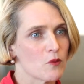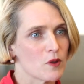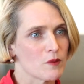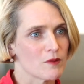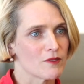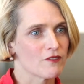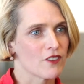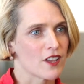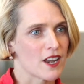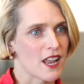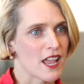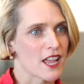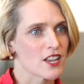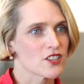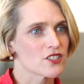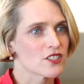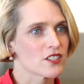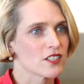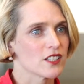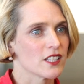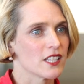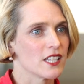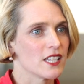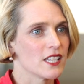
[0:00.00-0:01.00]
women
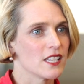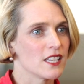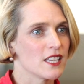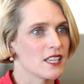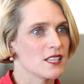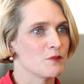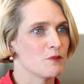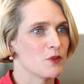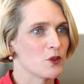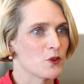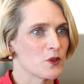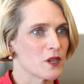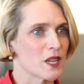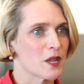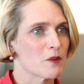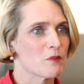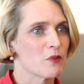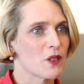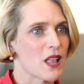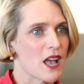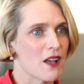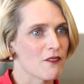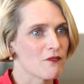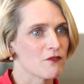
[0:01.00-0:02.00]
financially is building a
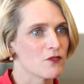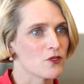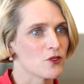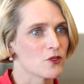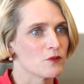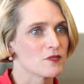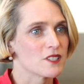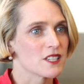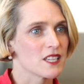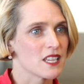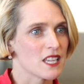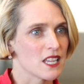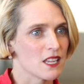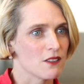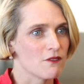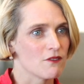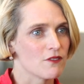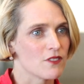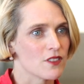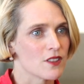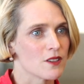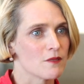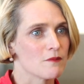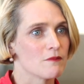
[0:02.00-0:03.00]
platform to
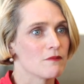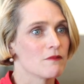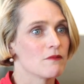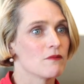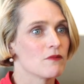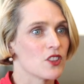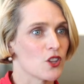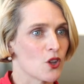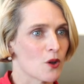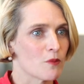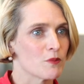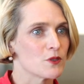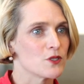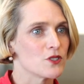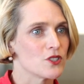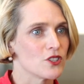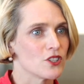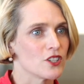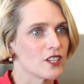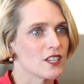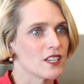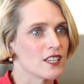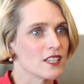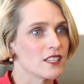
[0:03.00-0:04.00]
give them the
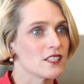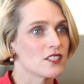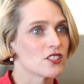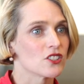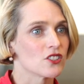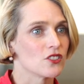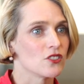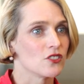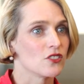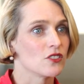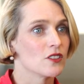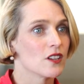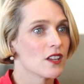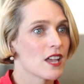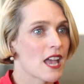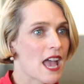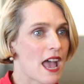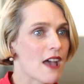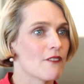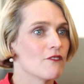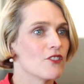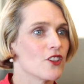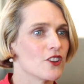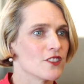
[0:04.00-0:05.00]
opportunity to
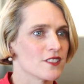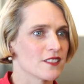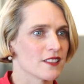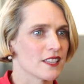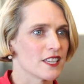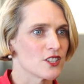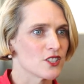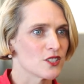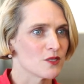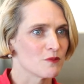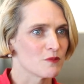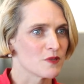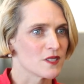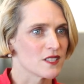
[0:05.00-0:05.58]
have those leadership